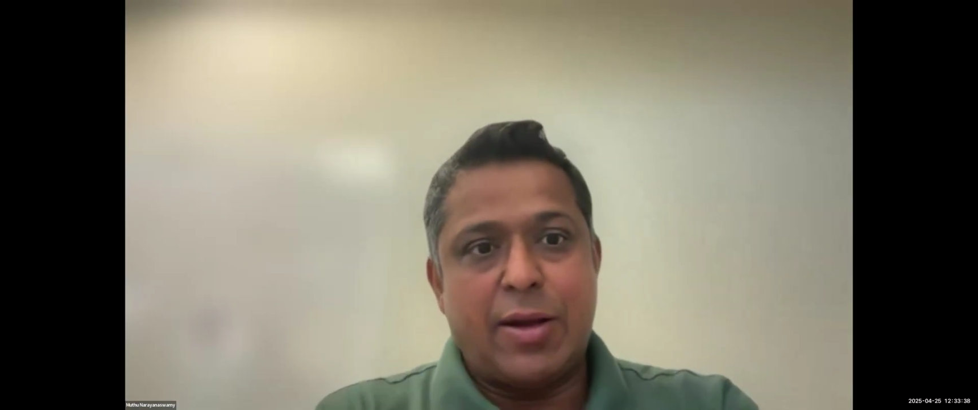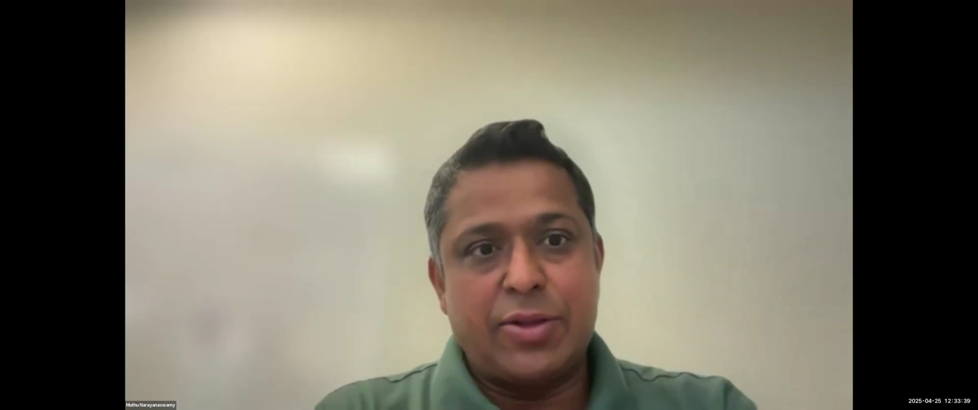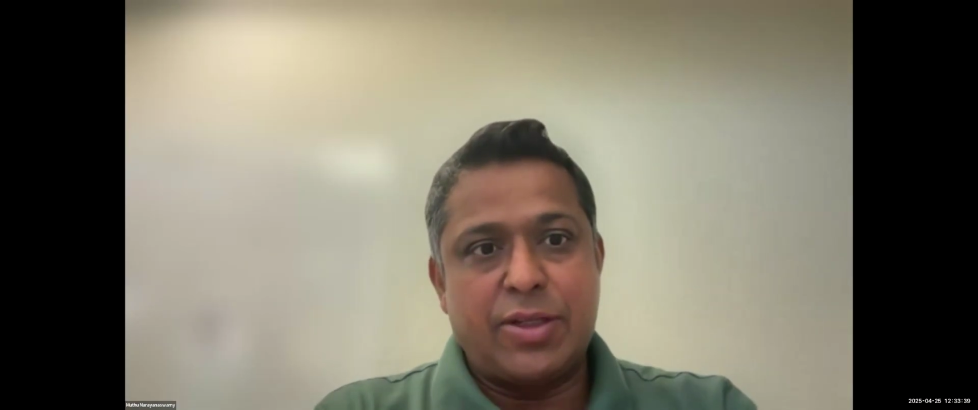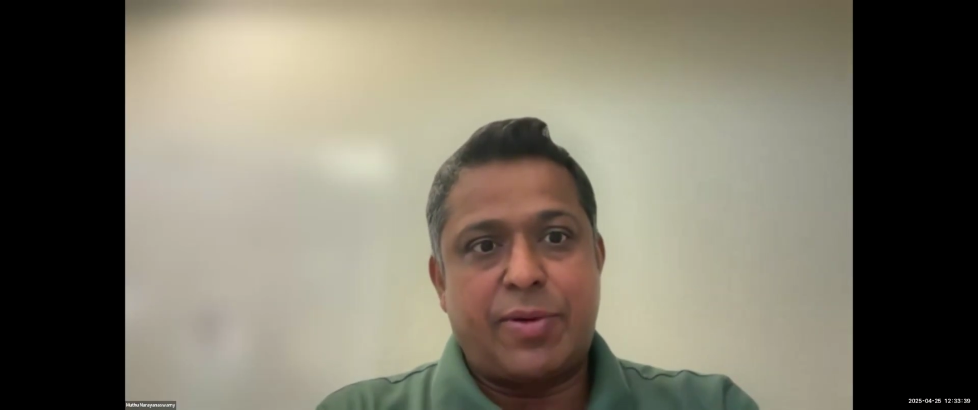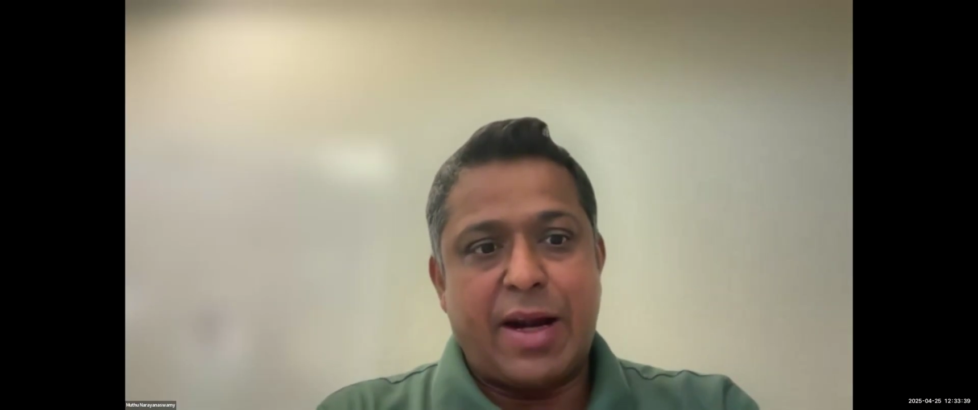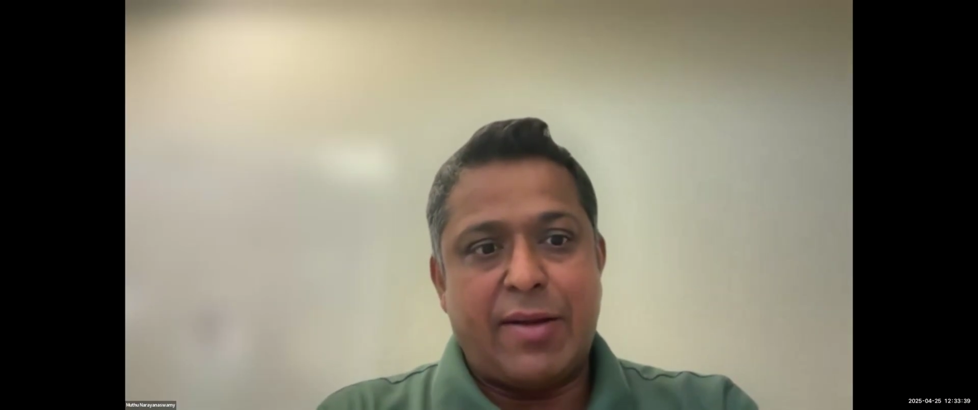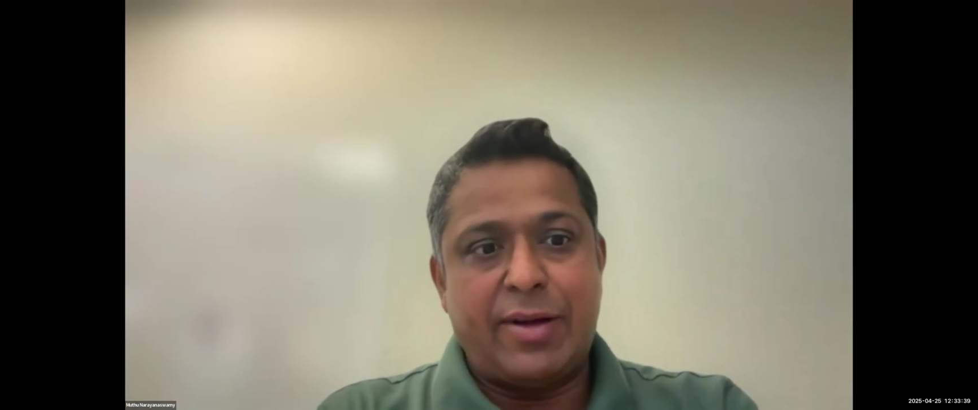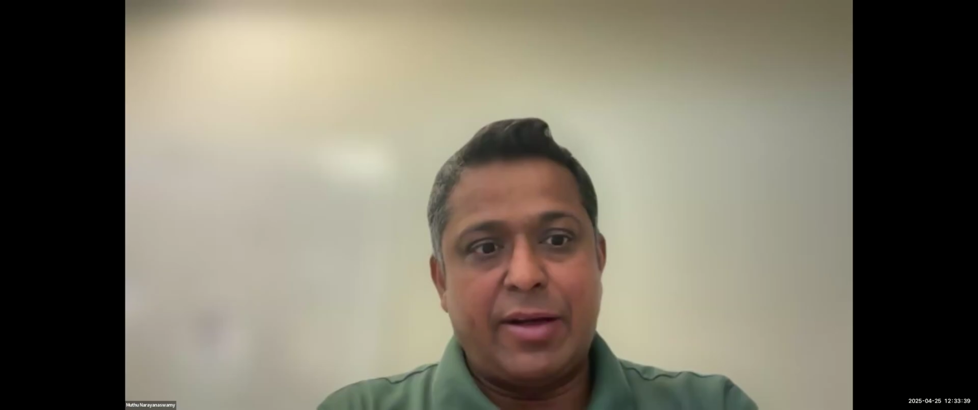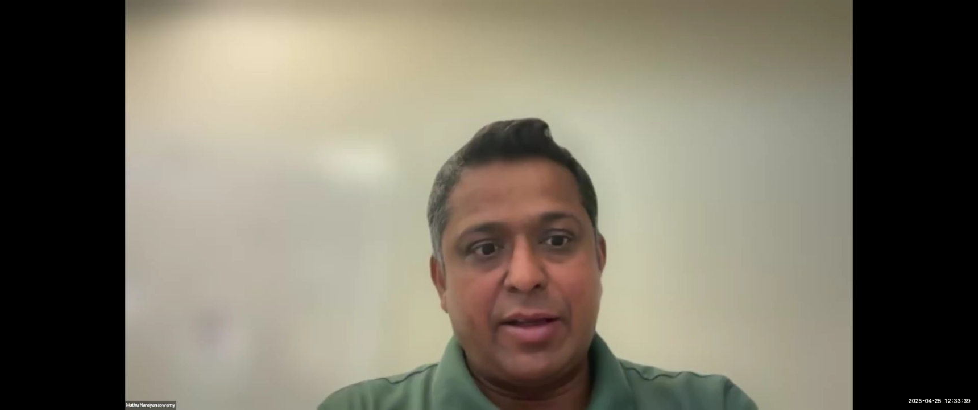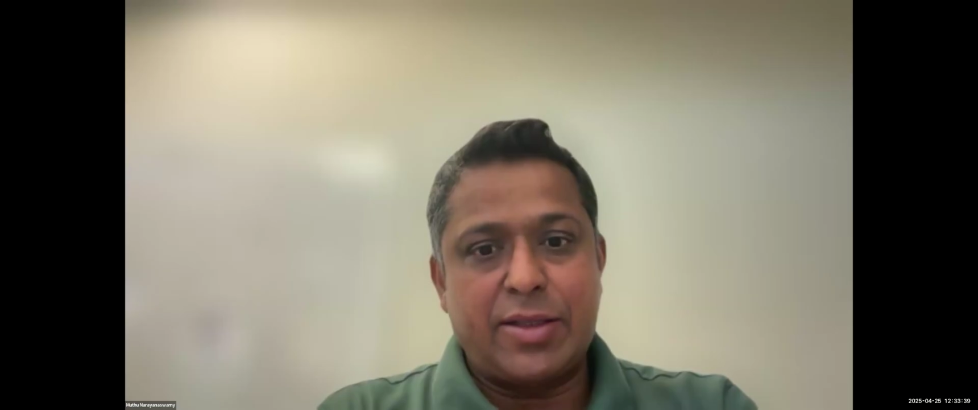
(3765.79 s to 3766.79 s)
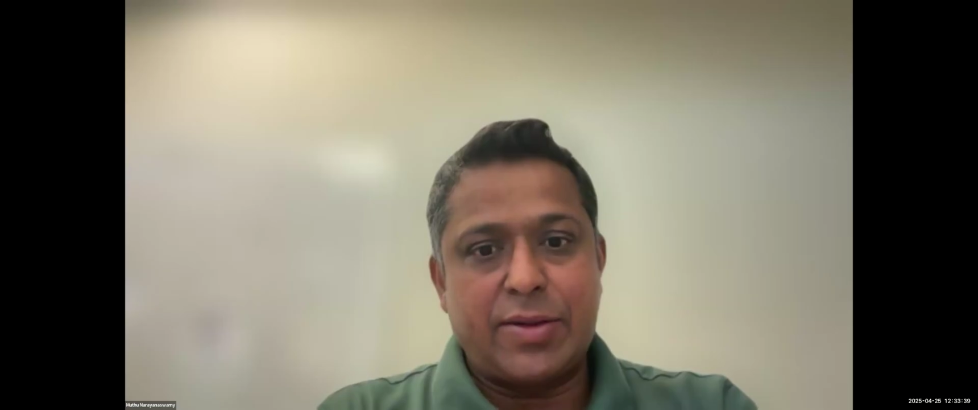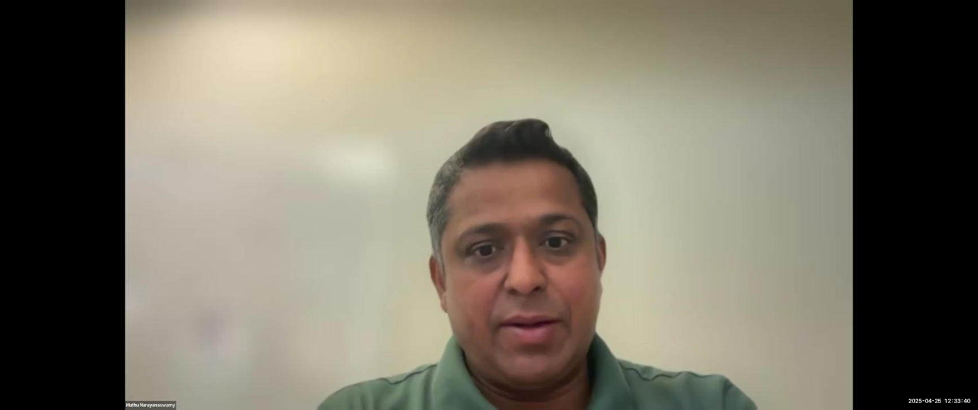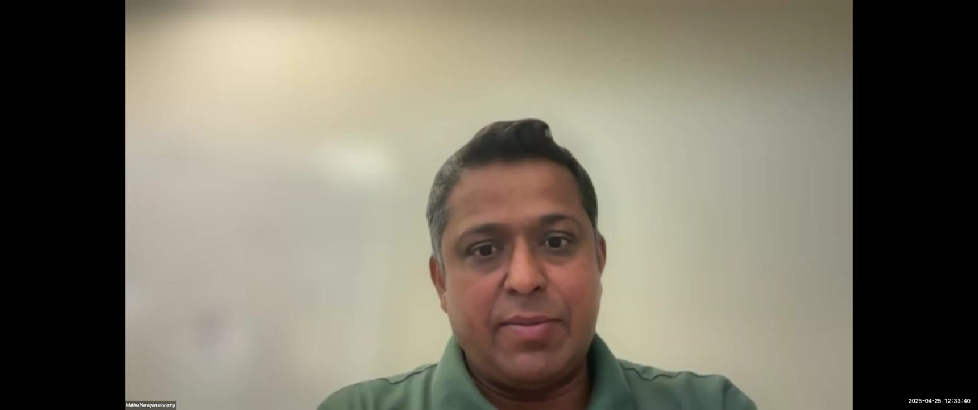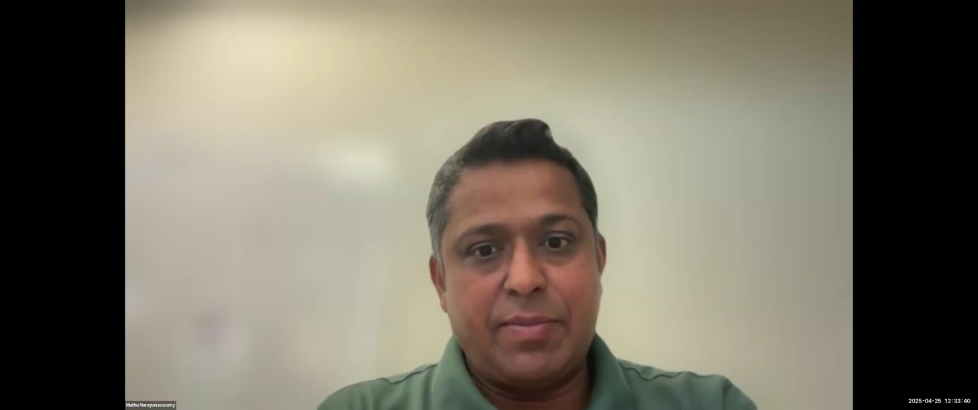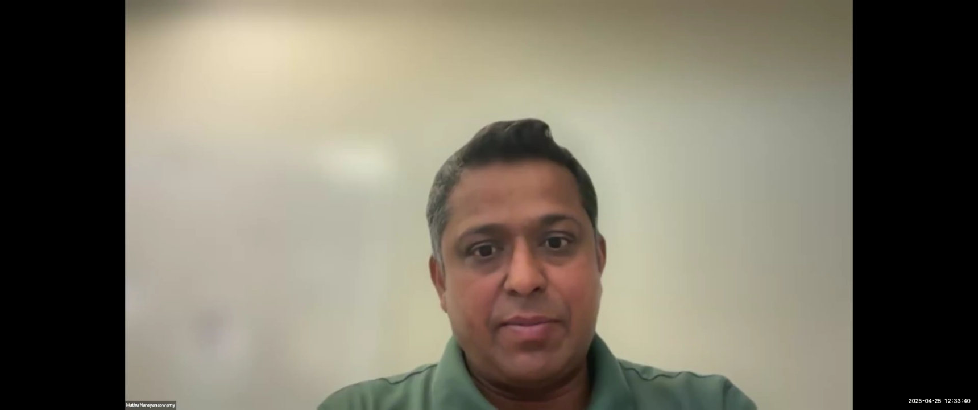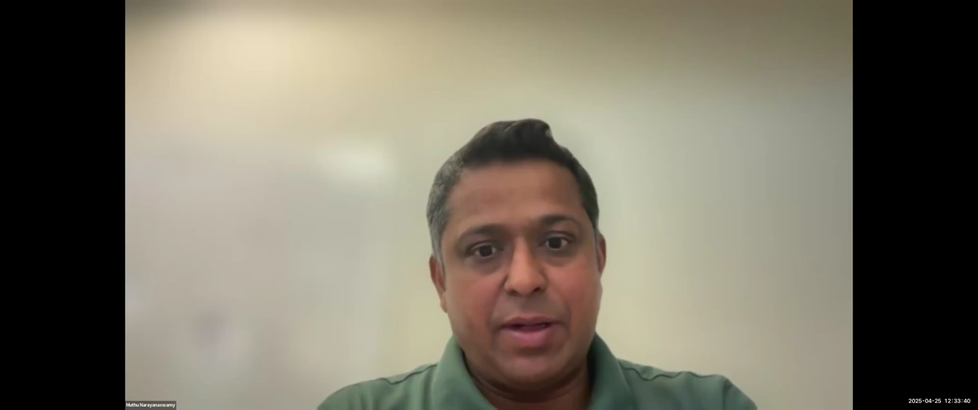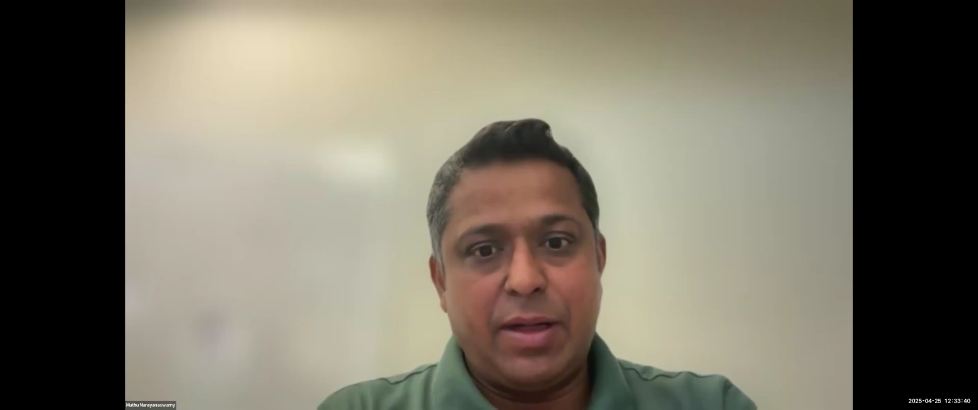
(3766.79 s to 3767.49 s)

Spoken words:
I was in private industry